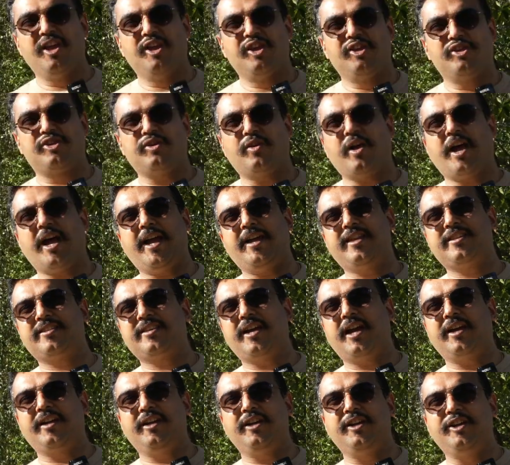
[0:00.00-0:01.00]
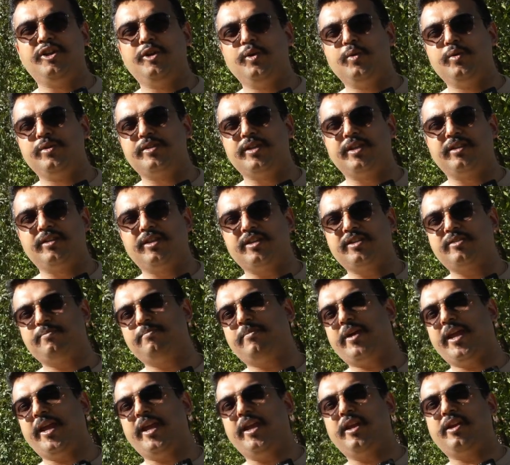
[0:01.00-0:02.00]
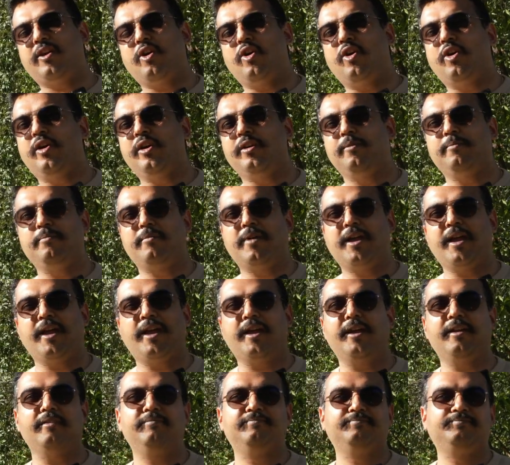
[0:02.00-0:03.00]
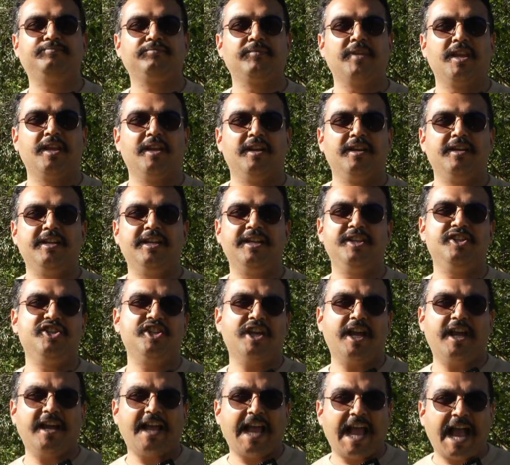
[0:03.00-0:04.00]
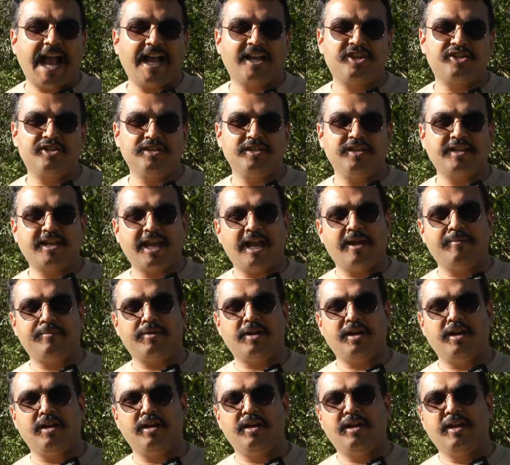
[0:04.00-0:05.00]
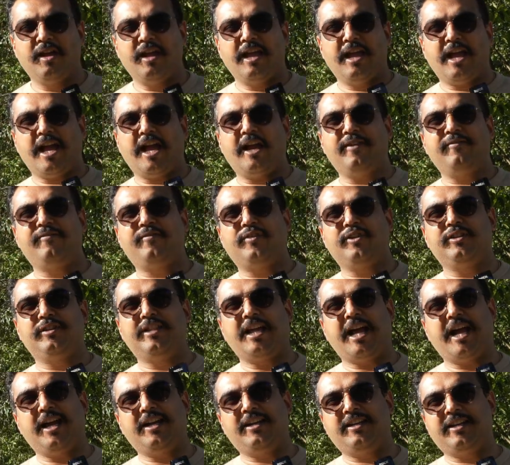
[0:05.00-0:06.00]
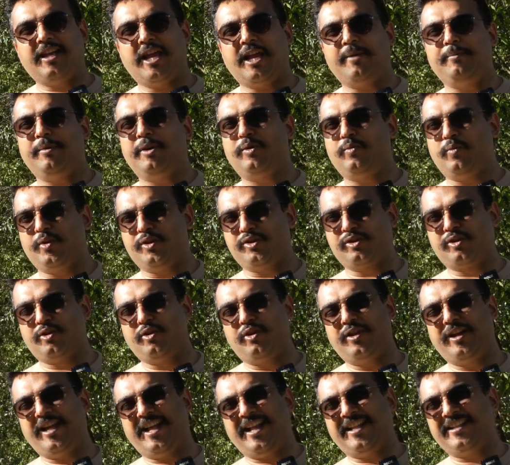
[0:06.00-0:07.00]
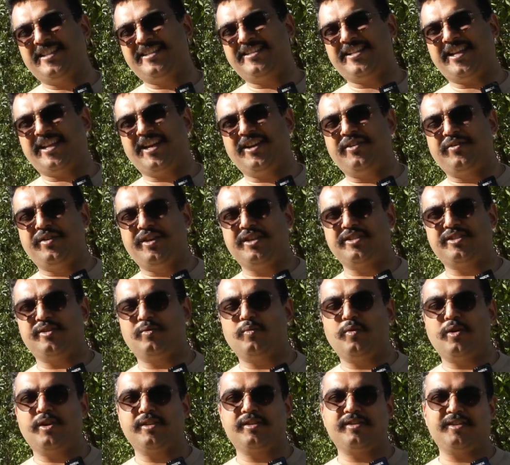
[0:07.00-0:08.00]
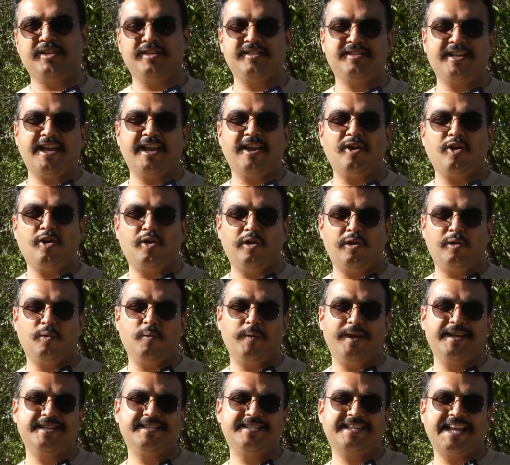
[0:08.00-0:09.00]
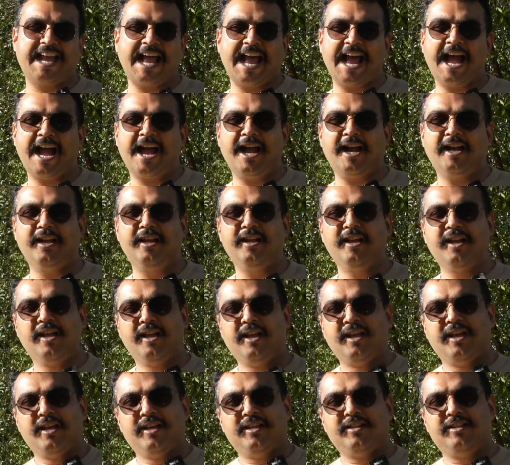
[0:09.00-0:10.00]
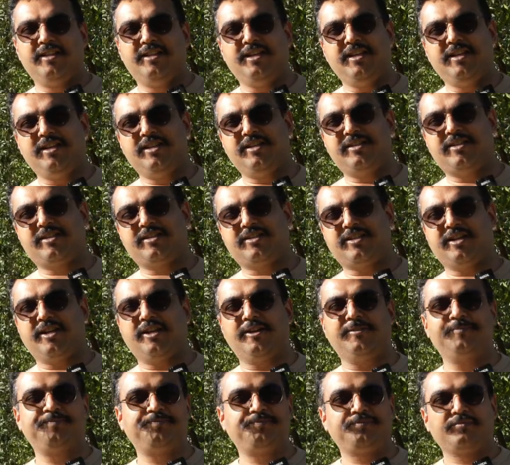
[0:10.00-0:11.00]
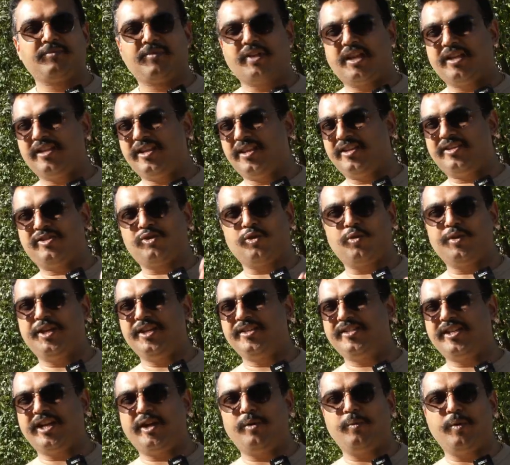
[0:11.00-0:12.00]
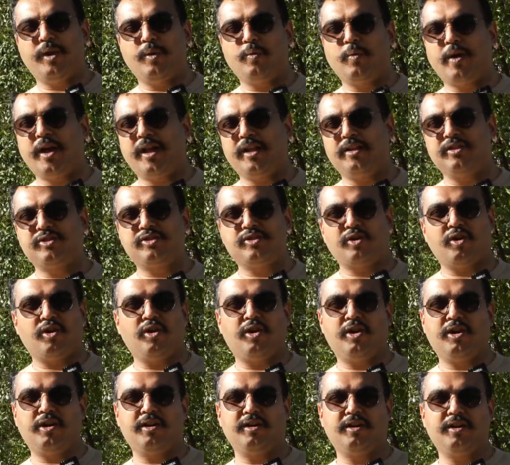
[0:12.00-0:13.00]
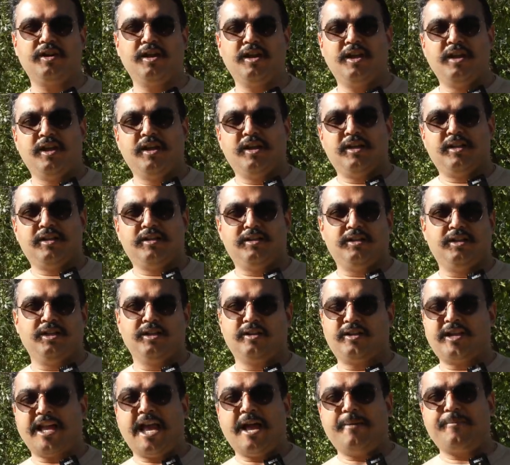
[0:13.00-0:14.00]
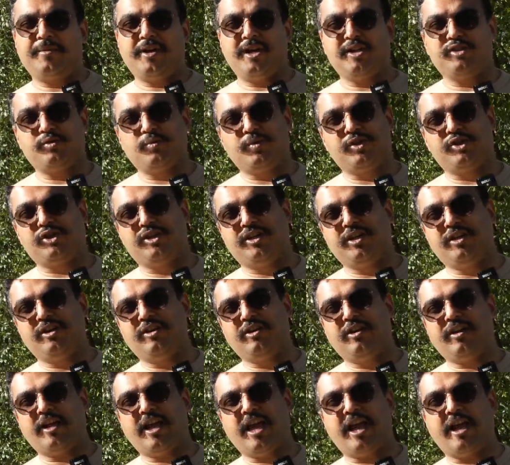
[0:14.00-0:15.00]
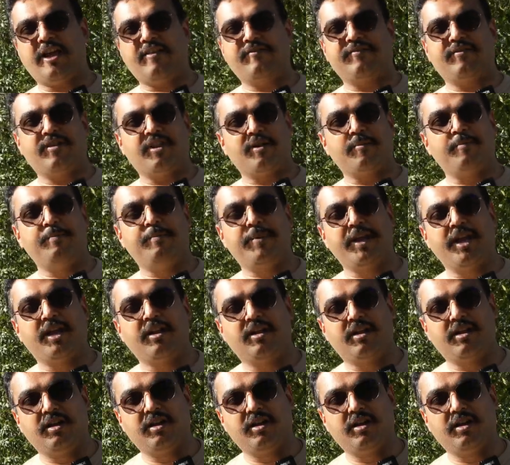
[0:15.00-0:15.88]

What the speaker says: So I started using this mic on my DJI Action camera, and for that time it was good. And the second reason was, since I always had these Sony ZV-1s or the cameras which did not have a big